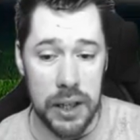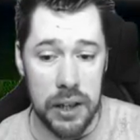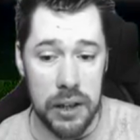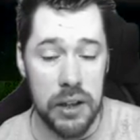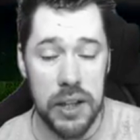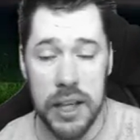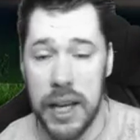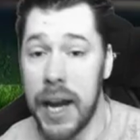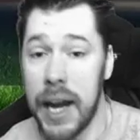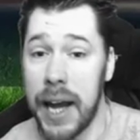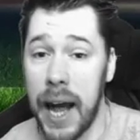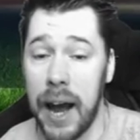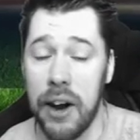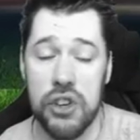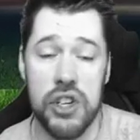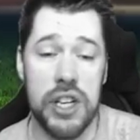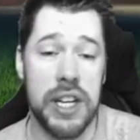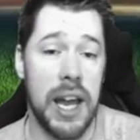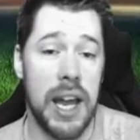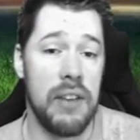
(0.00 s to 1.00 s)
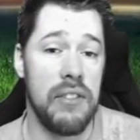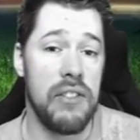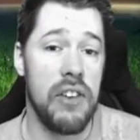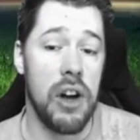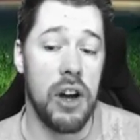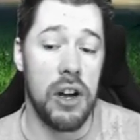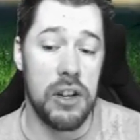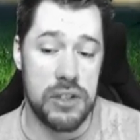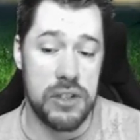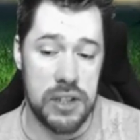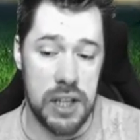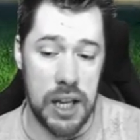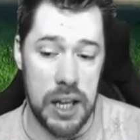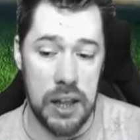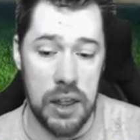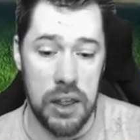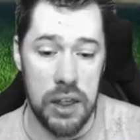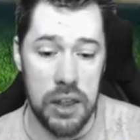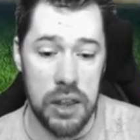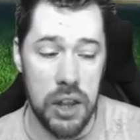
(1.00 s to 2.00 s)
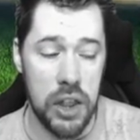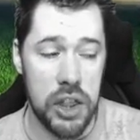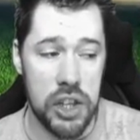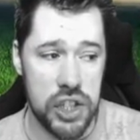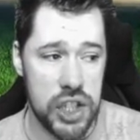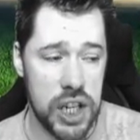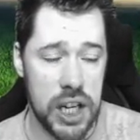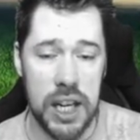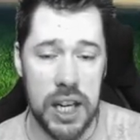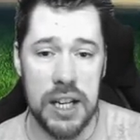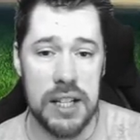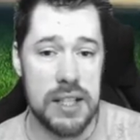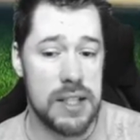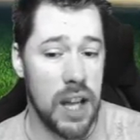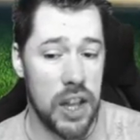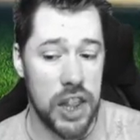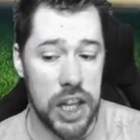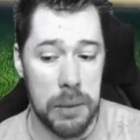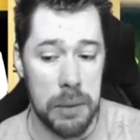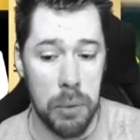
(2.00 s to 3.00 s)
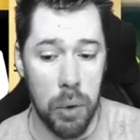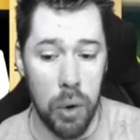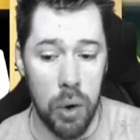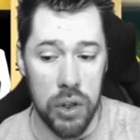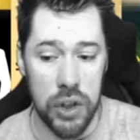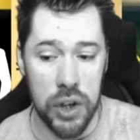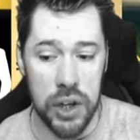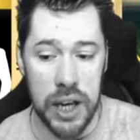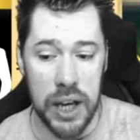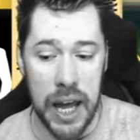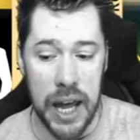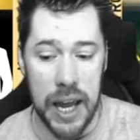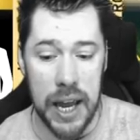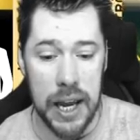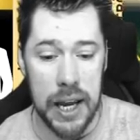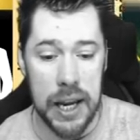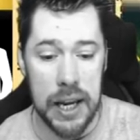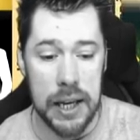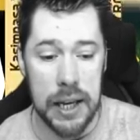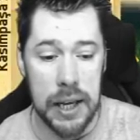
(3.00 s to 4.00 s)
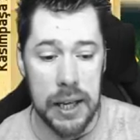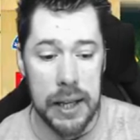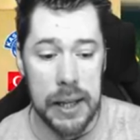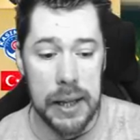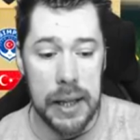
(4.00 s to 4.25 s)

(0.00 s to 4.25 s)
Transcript: that the egg actually came first, and the chicken is nothing more than a